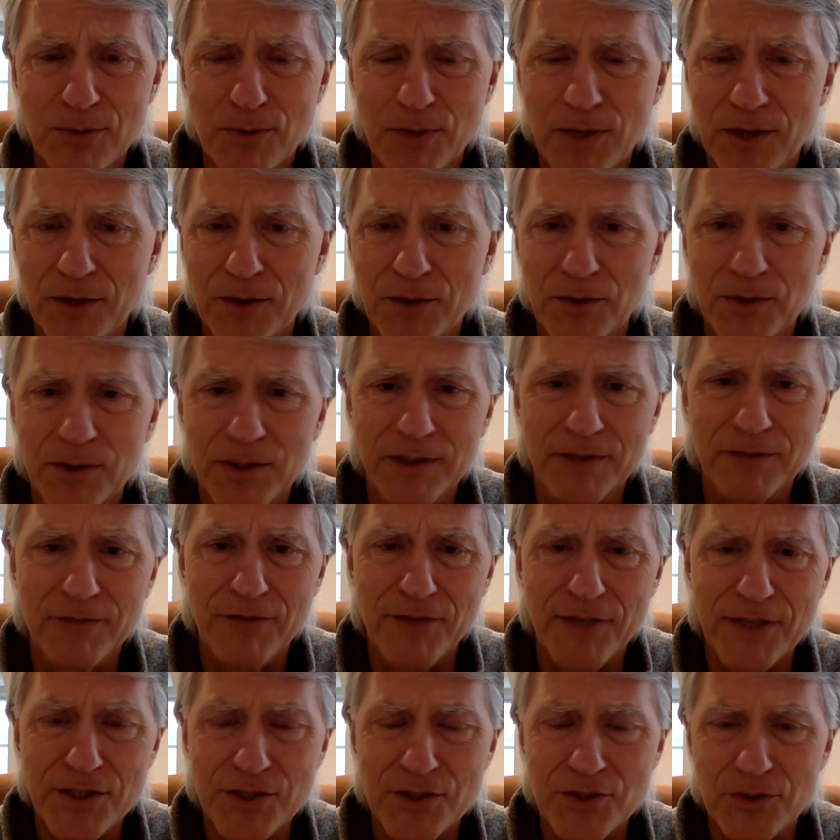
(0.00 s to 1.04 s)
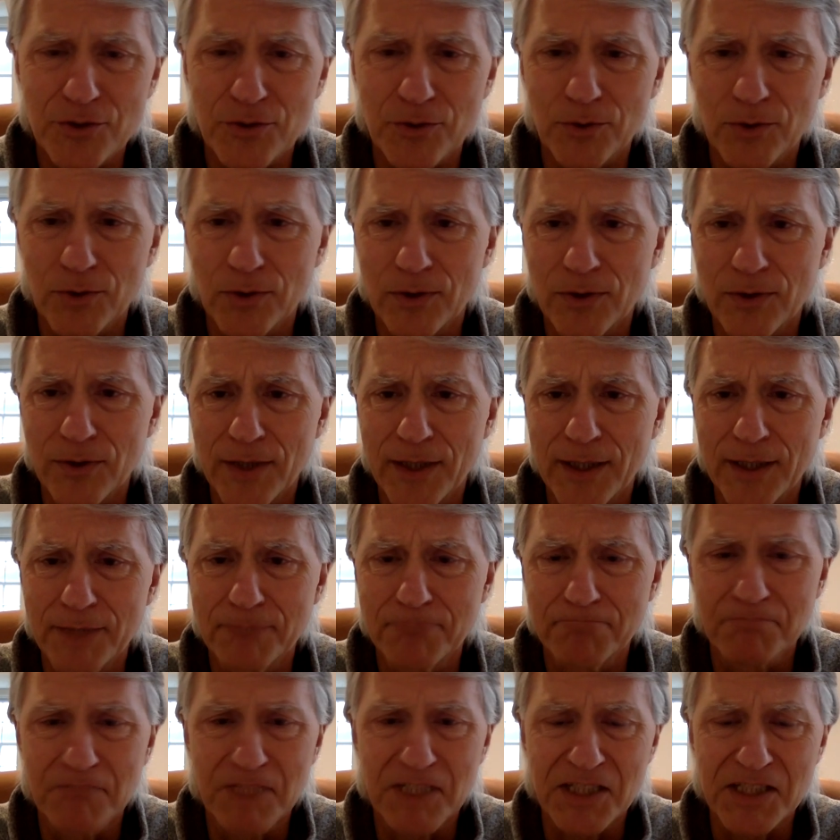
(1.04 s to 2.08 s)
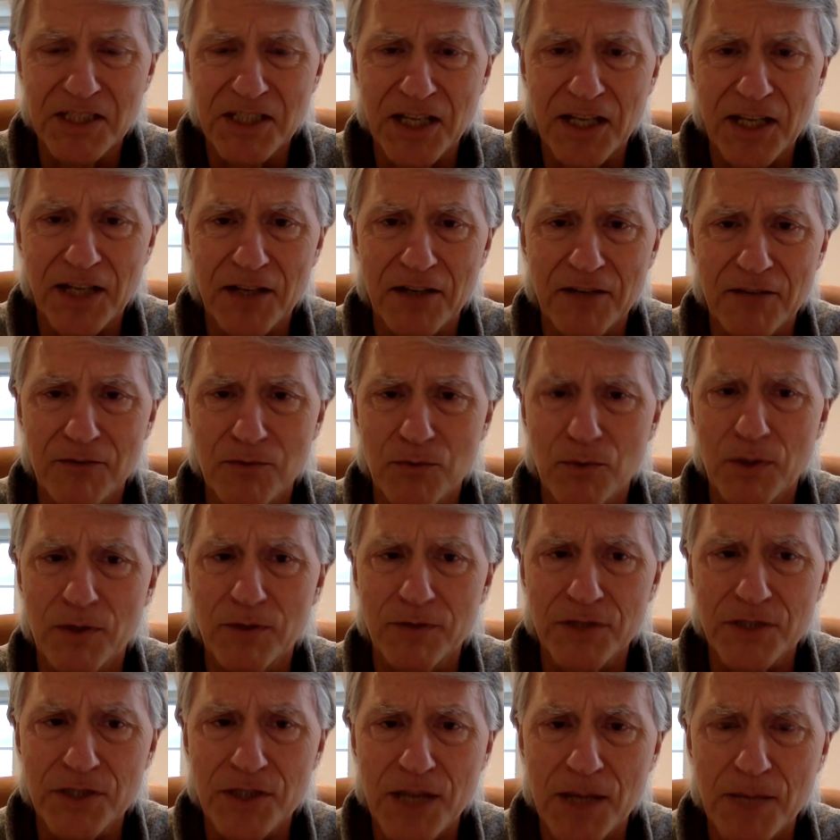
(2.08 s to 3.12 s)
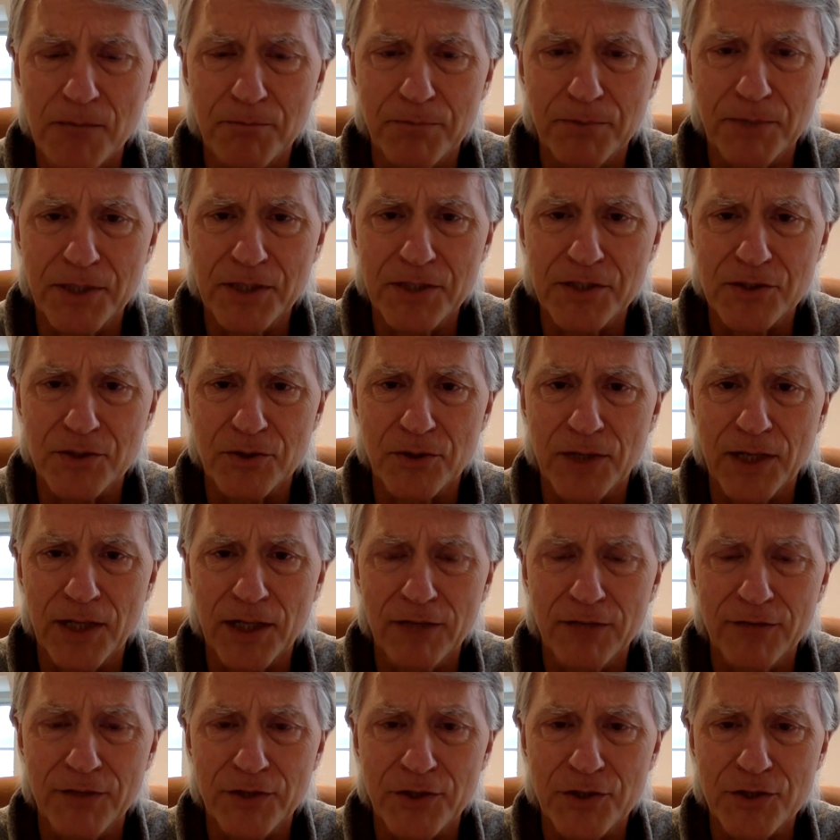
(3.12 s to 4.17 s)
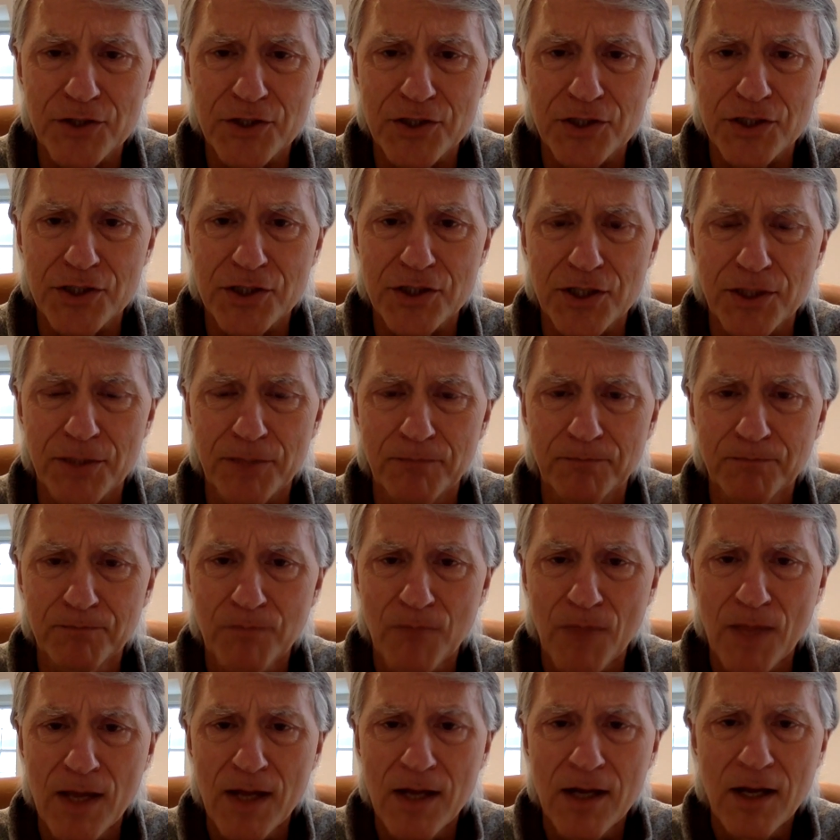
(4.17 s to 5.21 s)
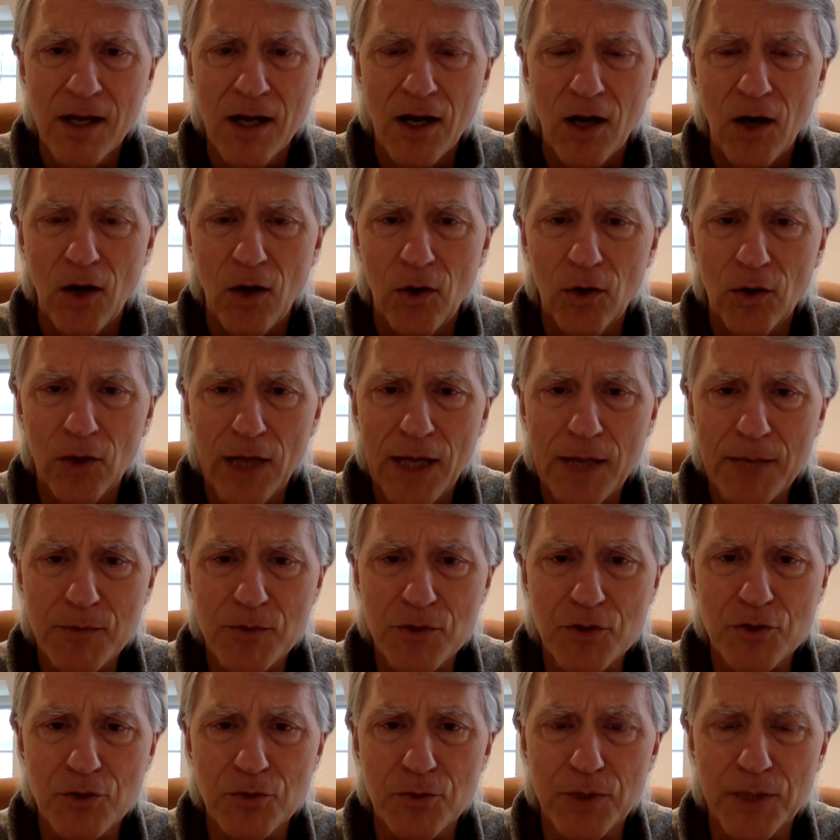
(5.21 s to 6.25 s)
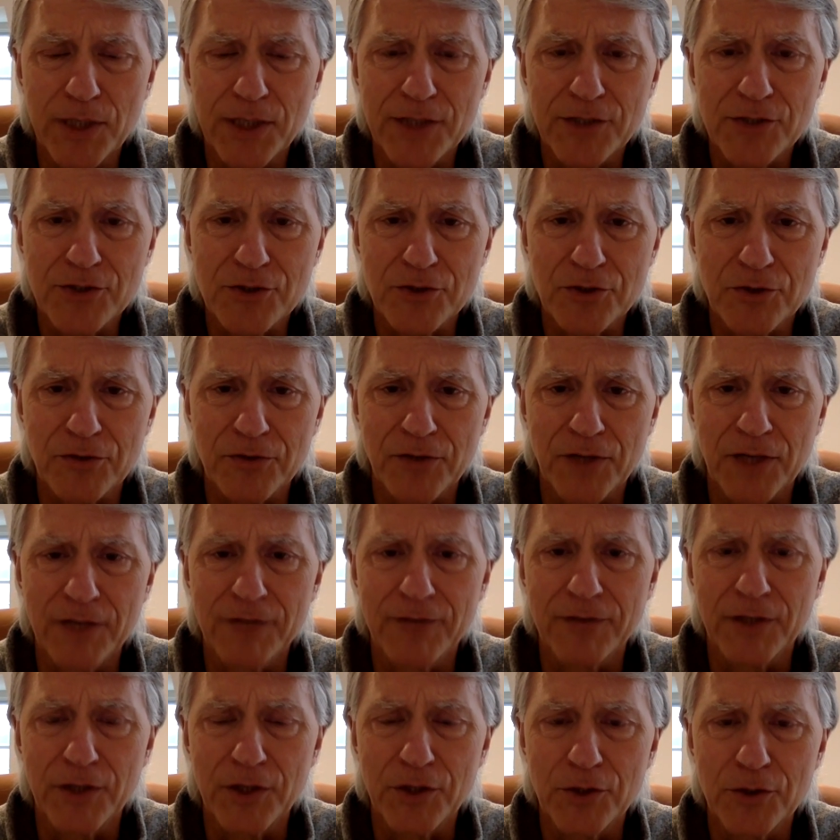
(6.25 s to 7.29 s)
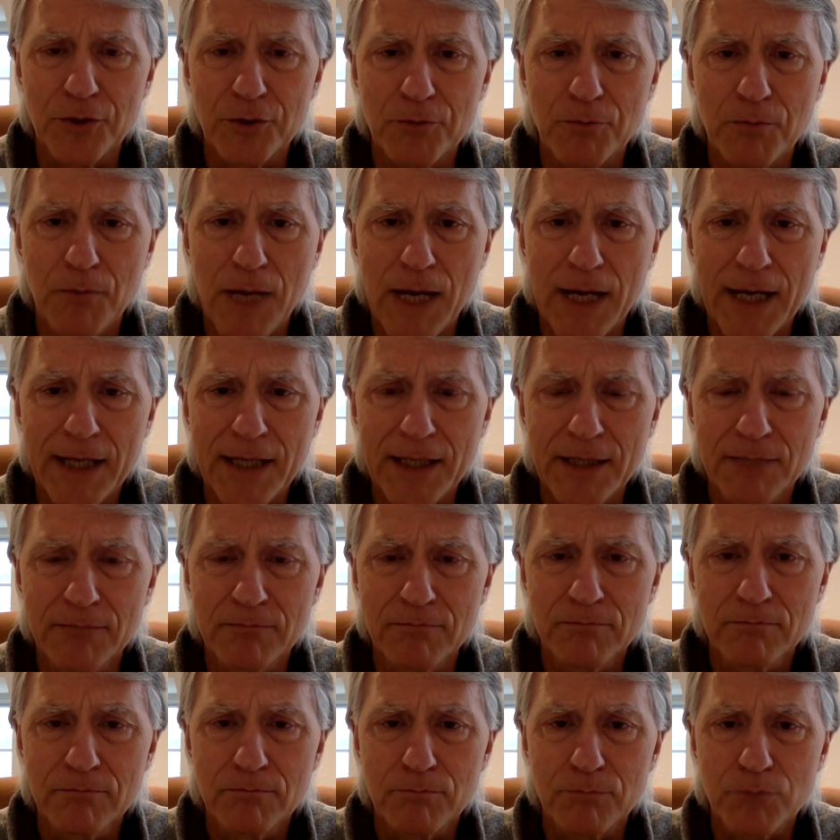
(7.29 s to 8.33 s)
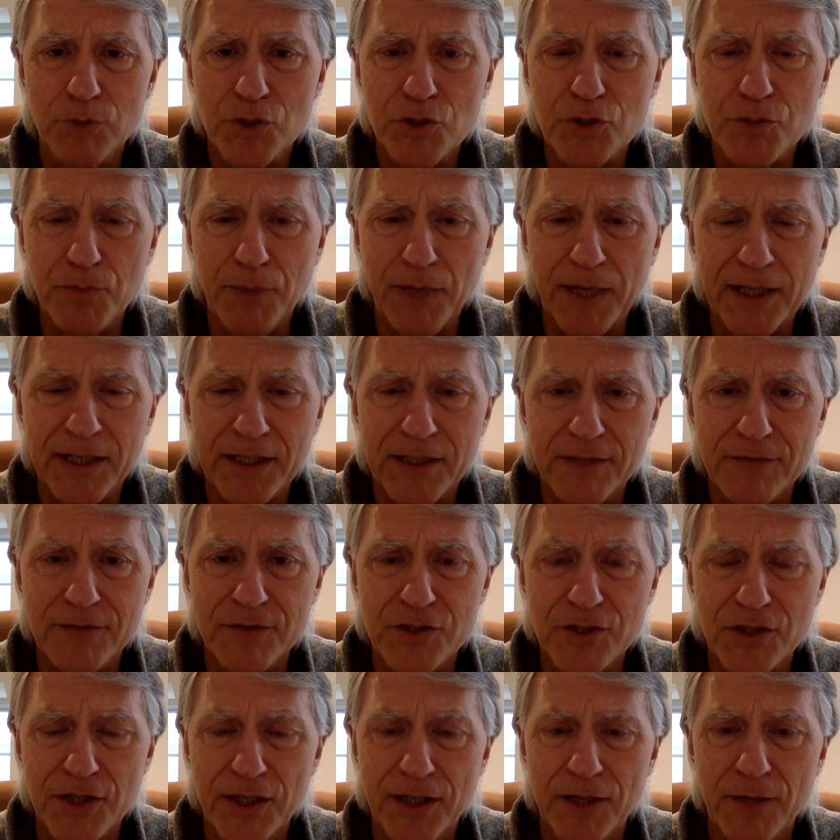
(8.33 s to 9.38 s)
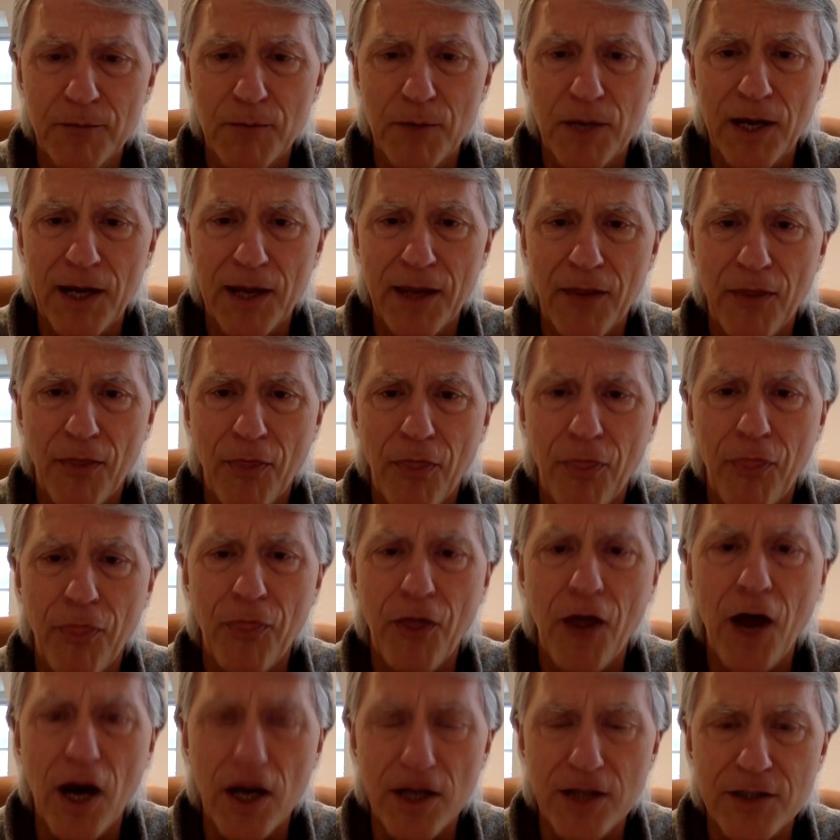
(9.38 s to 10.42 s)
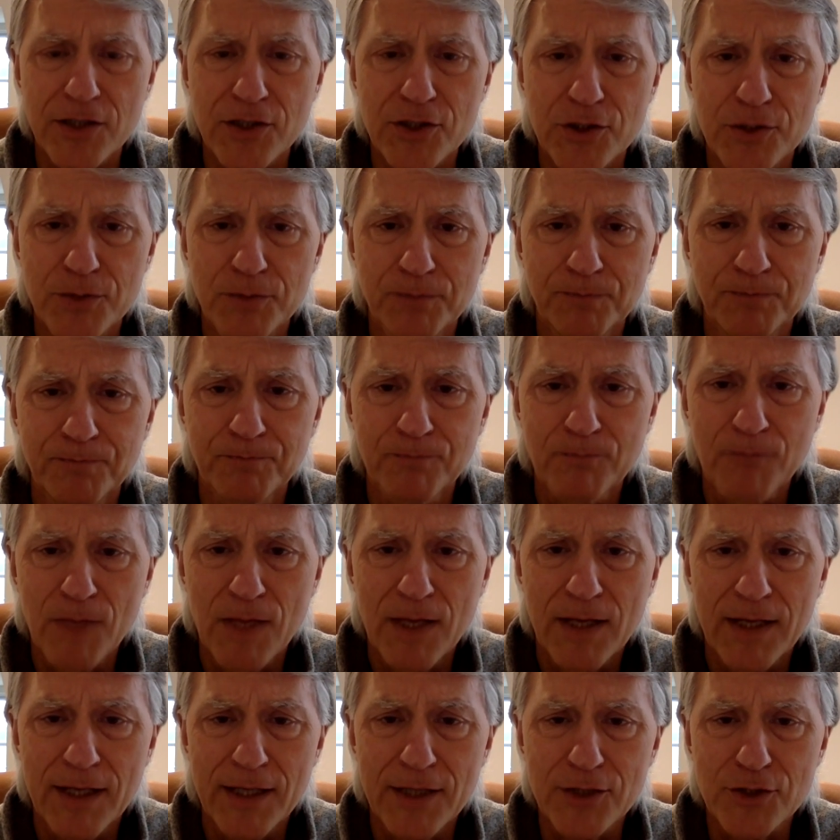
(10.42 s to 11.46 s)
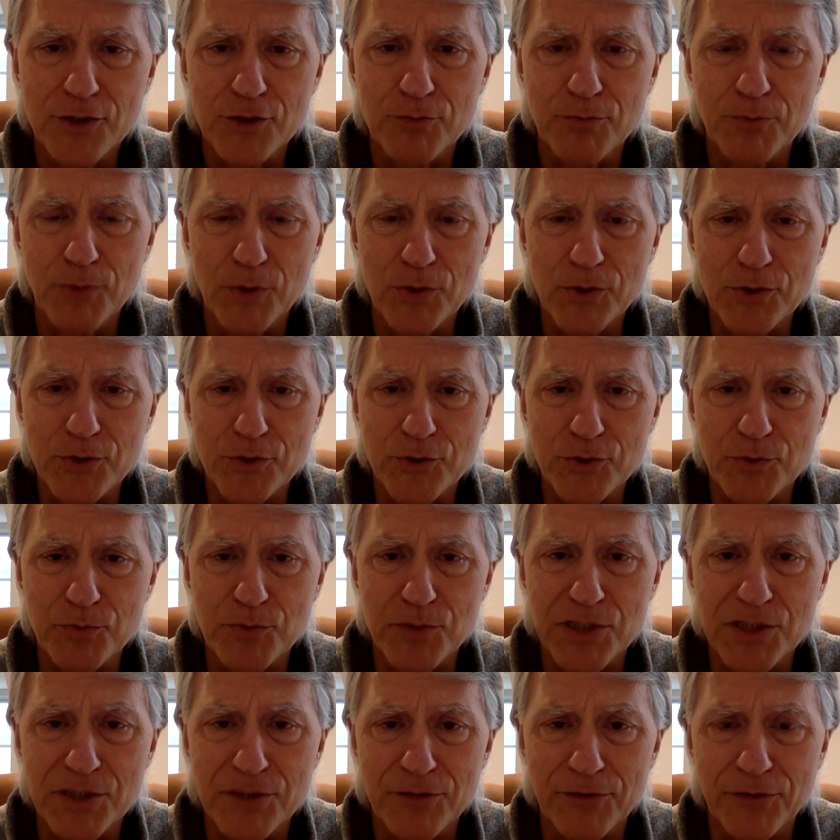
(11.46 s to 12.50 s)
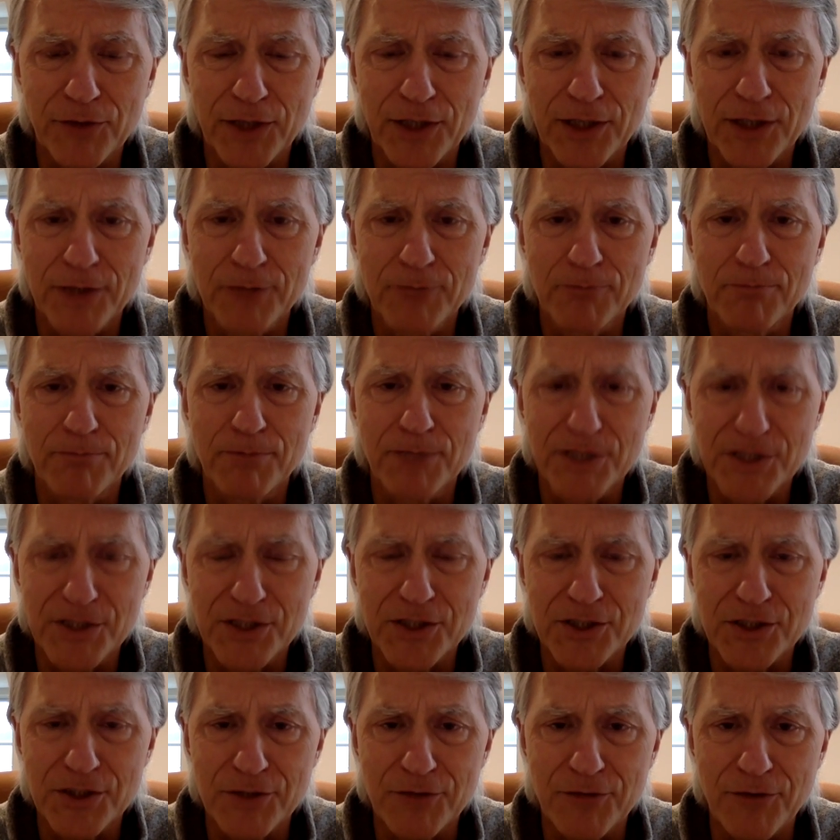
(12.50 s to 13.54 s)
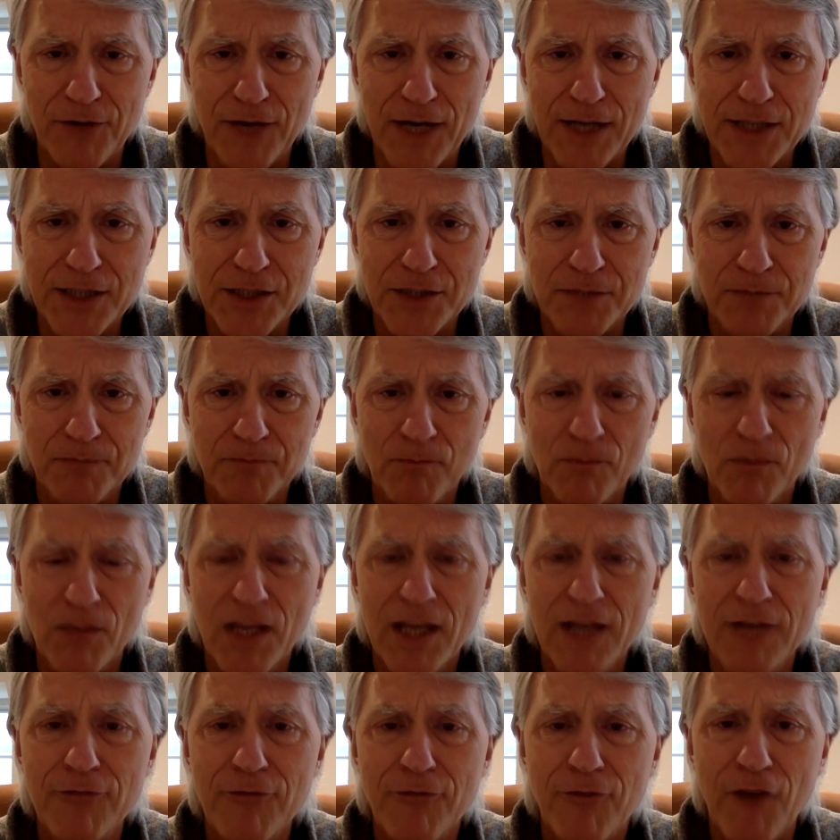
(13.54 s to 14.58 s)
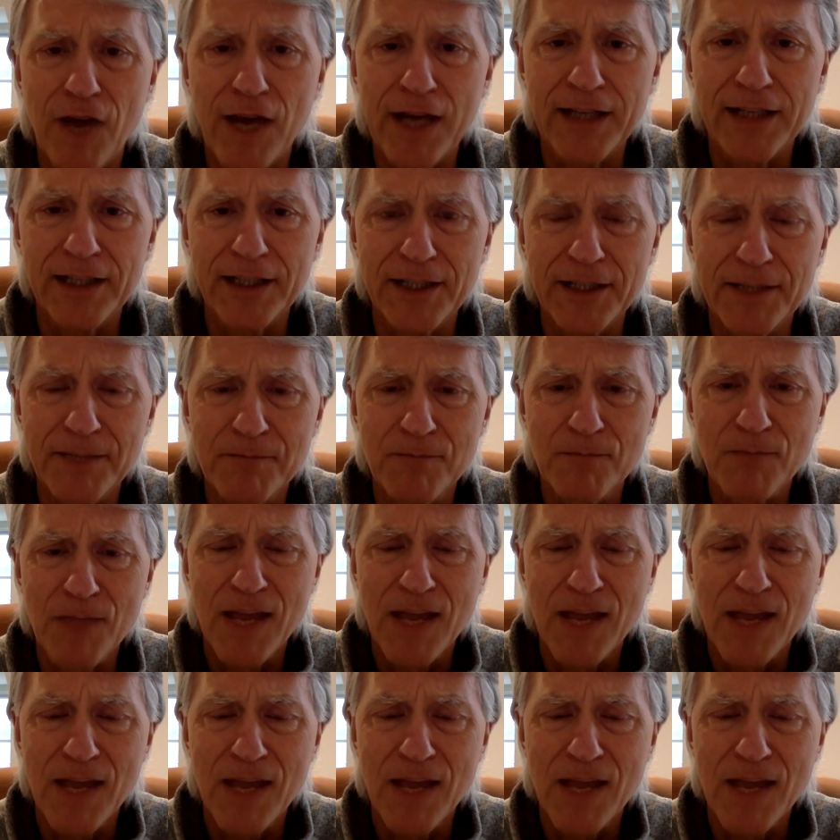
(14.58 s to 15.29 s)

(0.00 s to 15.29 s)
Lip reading: whether you're an investor or the executive in one of these companies or a healthcare system, all I'm doing is sort of giving you my perspectives and my thoughts as opposed to specific business advice. And finally,